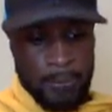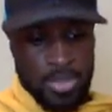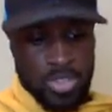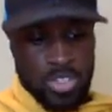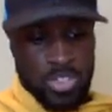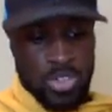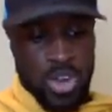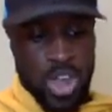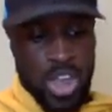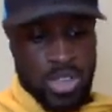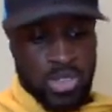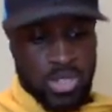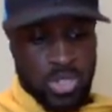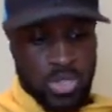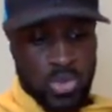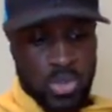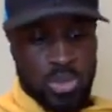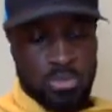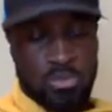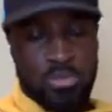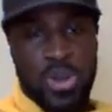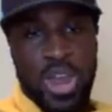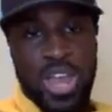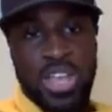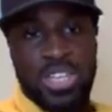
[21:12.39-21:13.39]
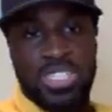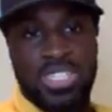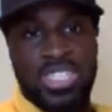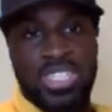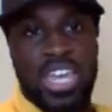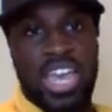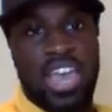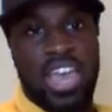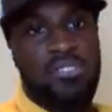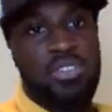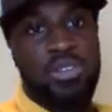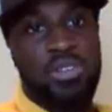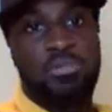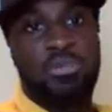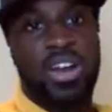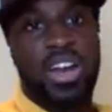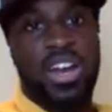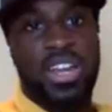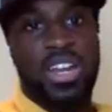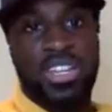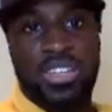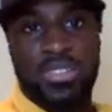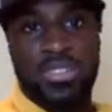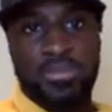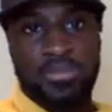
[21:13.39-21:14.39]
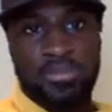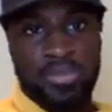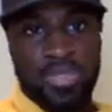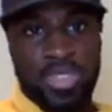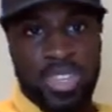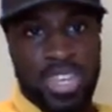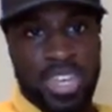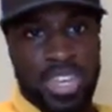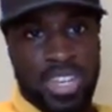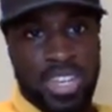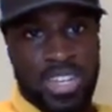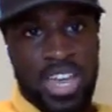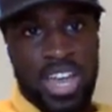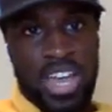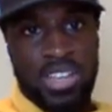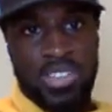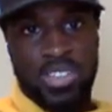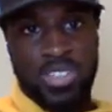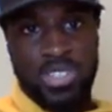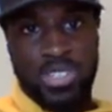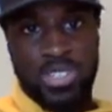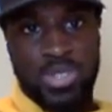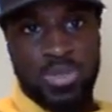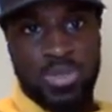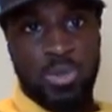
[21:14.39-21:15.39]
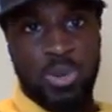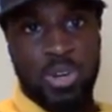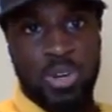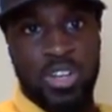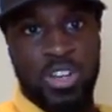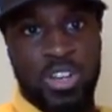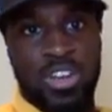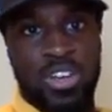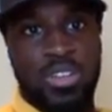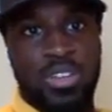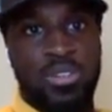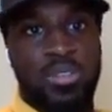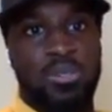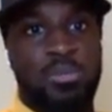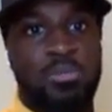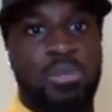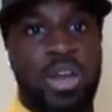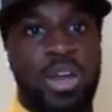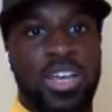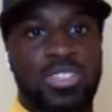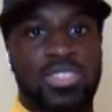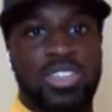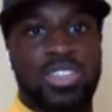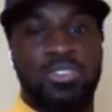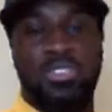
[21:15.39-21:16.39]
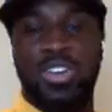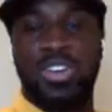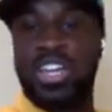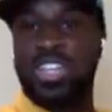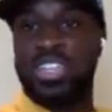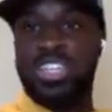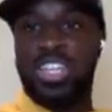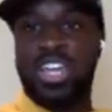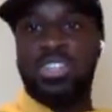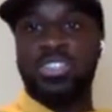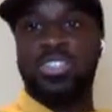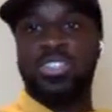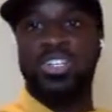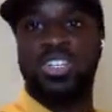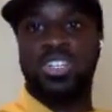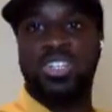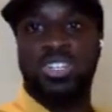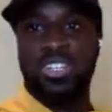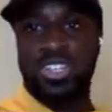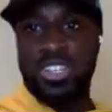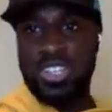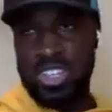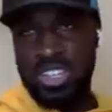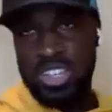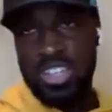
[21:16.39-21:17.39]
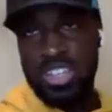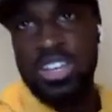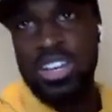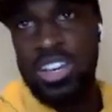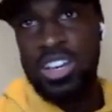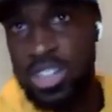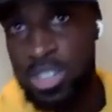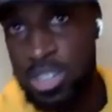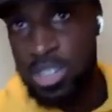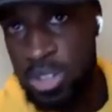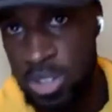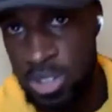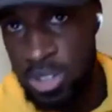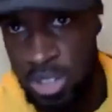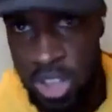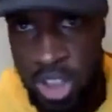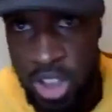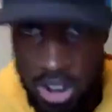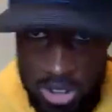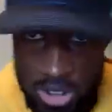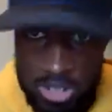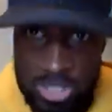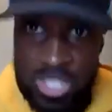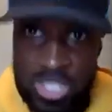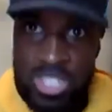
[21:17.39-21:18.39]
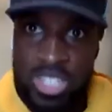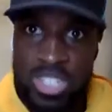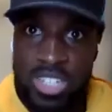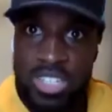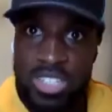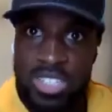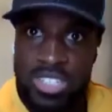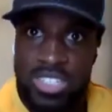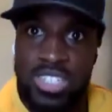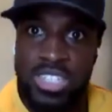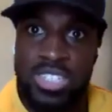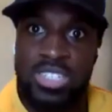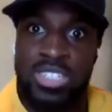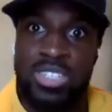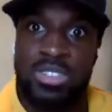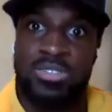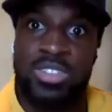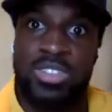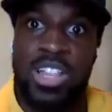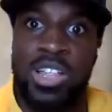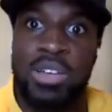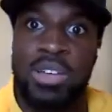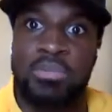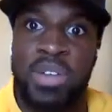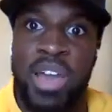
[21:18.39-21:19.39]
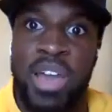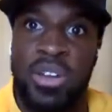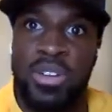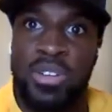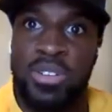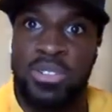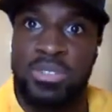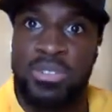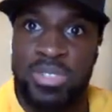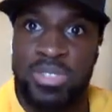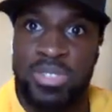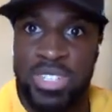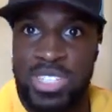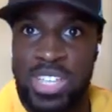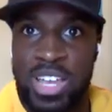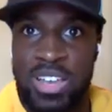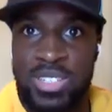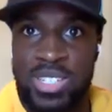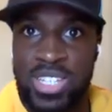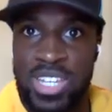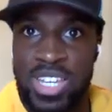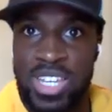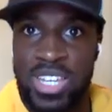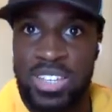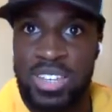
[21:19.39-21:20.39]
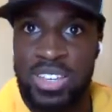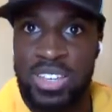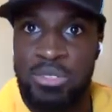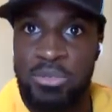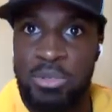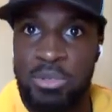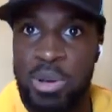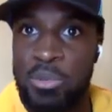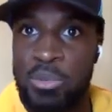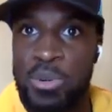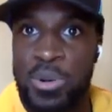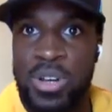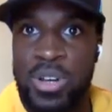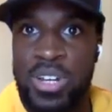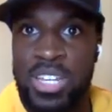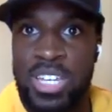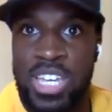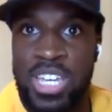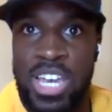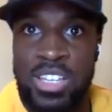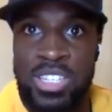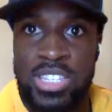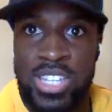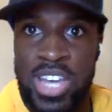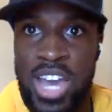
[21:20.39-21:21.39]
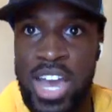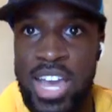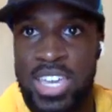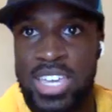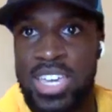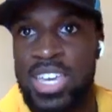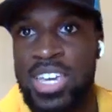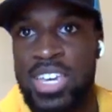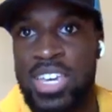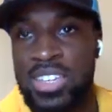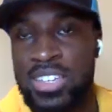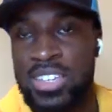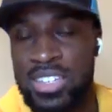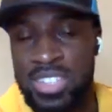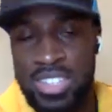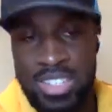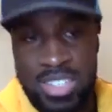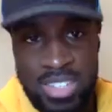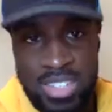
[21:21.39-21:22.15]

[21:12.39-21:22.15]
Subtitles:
trying to impress everybody and not just work on myself. And I think that took a little longer to develop out of, because I was like, one point it came to I can't